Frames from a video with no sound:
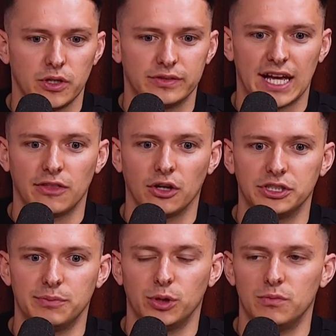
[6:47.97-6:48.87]

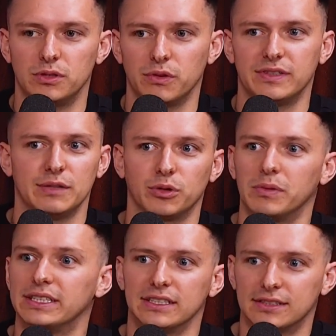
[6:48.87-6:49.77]
technology booms that we've seen
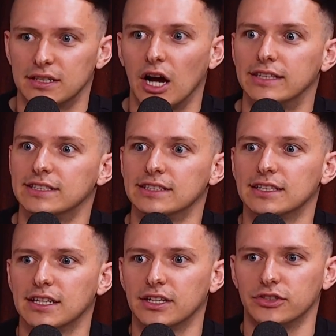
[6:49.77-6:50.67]
probably since the
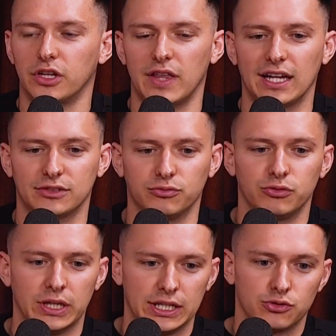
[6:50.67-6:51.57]
90s. So that's
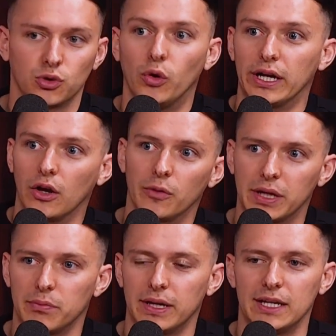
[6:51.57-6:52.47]
really drawing a lot of
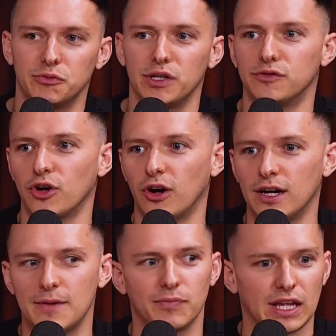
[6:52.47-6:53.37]
people in. When you've
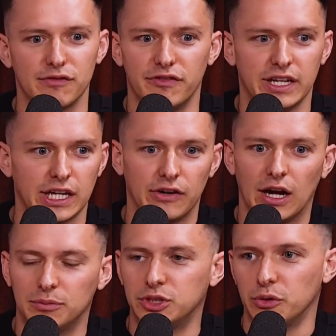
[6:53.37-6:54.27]
got Nvidia
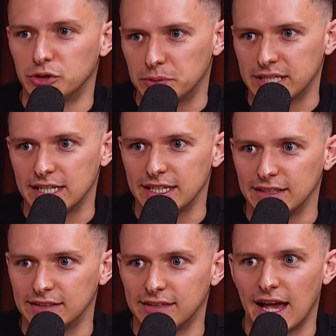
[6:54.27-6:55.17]
up 200%
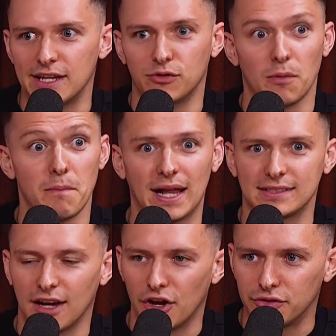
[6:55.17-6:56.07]
year to date, you've got
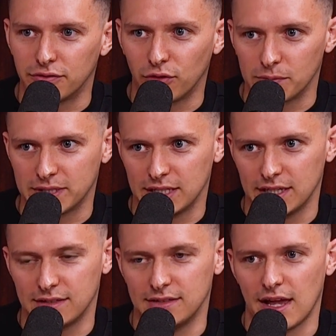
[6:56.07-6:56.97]
Meta 140%
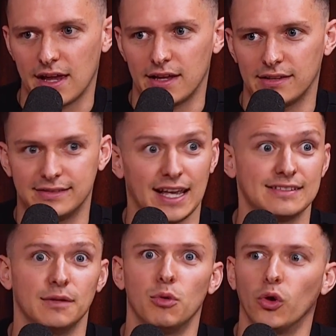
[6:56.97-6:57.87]
year to date,
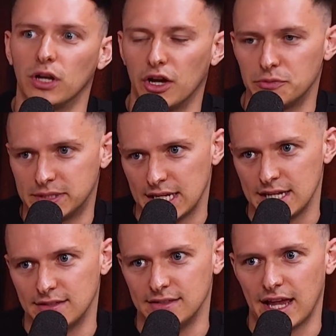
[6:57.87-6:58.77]
Tesla more than 100%
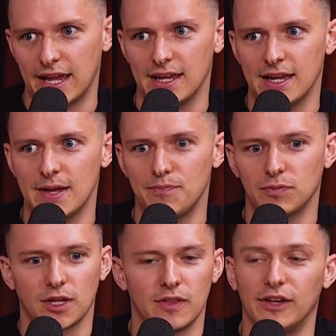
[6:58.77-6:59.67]
year to date.
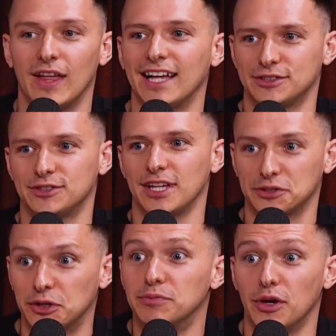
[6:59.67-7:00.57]

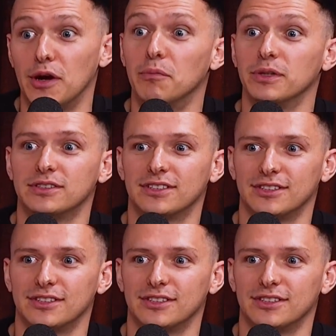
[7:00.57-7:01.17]
That's crypto numbers,